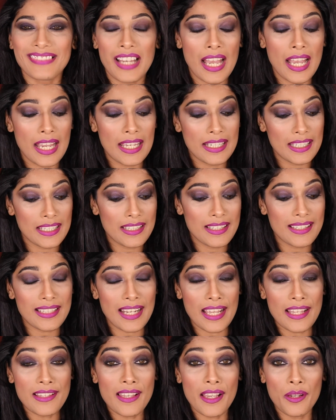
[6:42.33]
And it
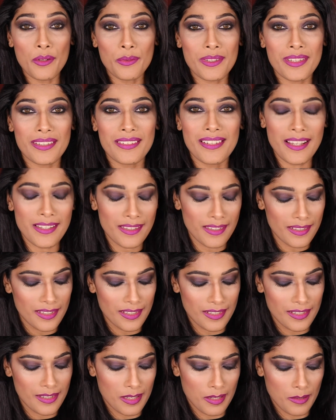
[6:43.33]
stands out, doesn't
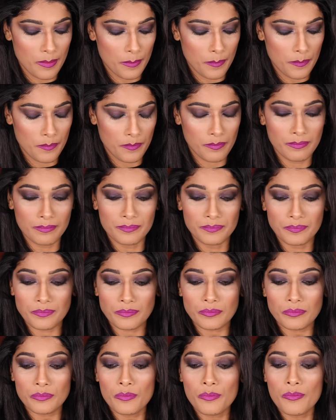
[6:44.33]
it?
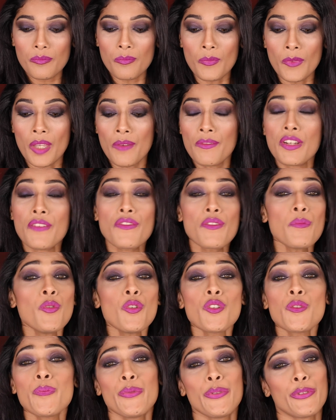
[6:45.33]
One of the
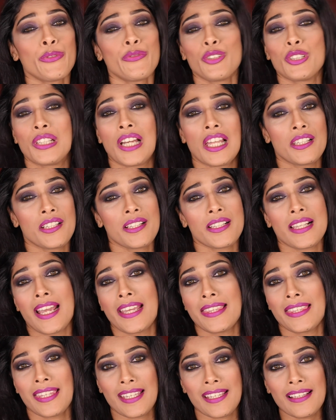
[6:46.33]
most beautiful colors I
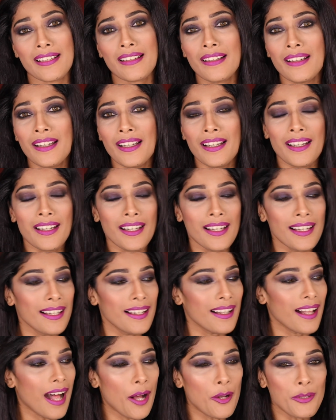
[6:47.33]
think
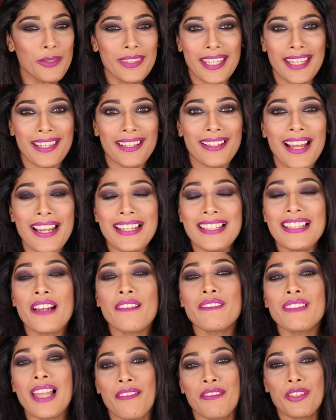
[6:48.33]
out there. I
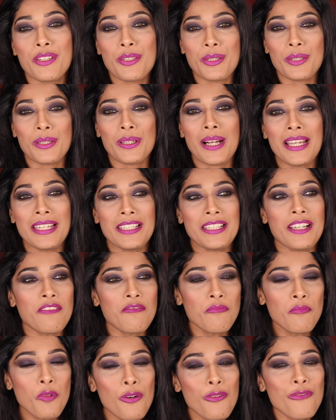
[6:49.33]
love lavender, I
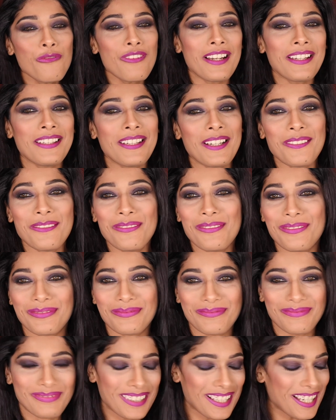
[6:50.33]
love mauve, I love
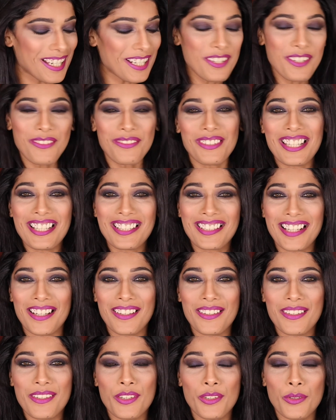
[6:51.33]
any of these
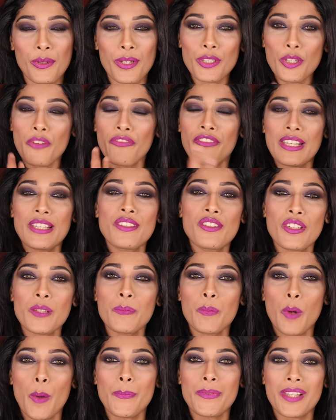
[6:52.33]
colors, you know, and your face just
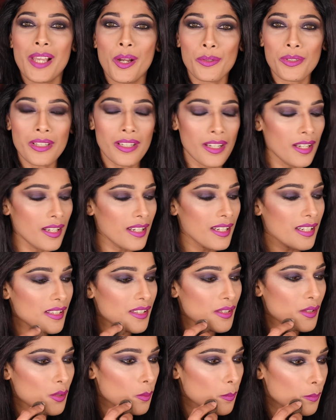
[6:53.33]
pops out.
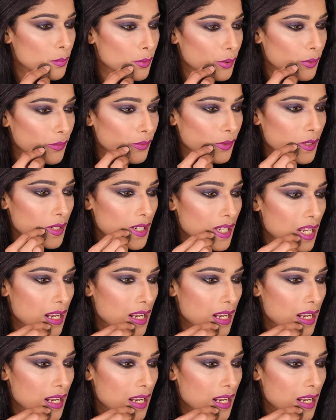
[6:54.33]
It's so beautiful.